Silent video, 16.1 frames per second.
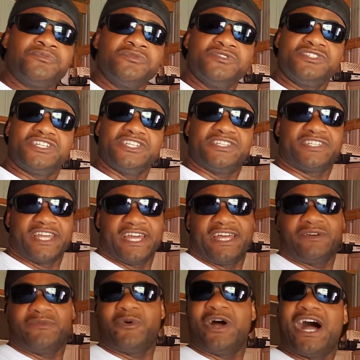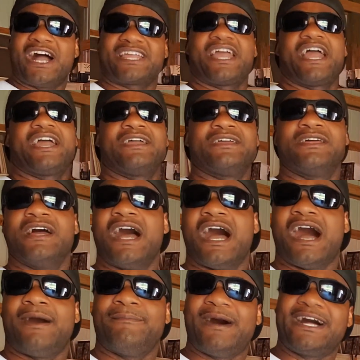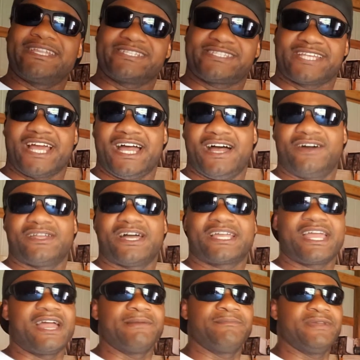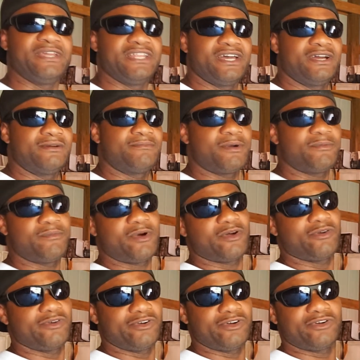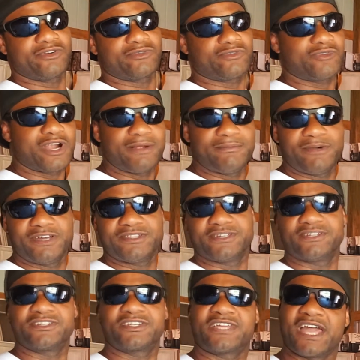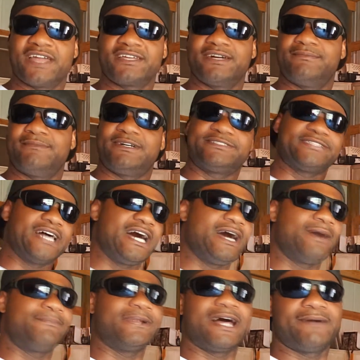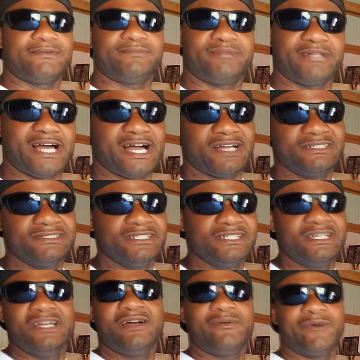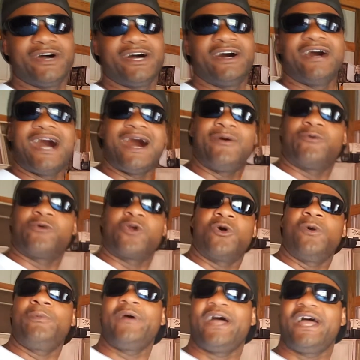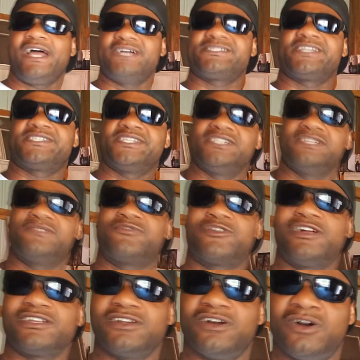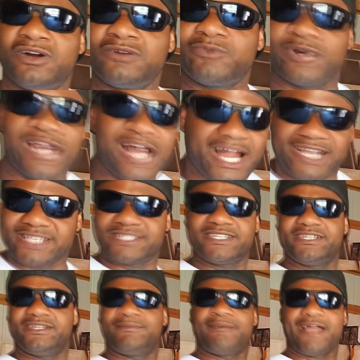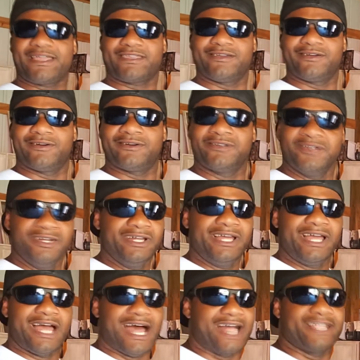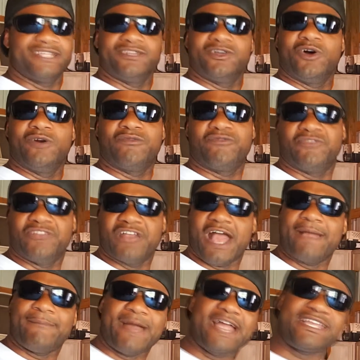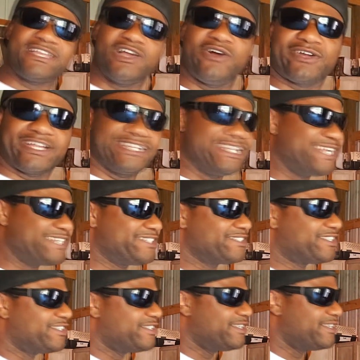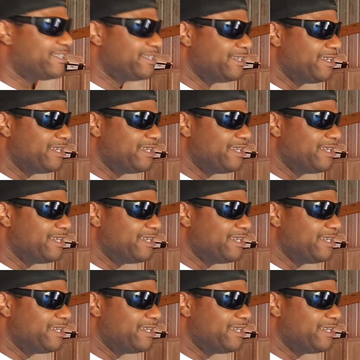She said, well, I'm out of town, I can't be there, my grandmother can't come outside, blah, blah, blah. Well, I rolled past, I seen the front yard, well, I didn't see the backyard. I didn't know if that backyard connected to the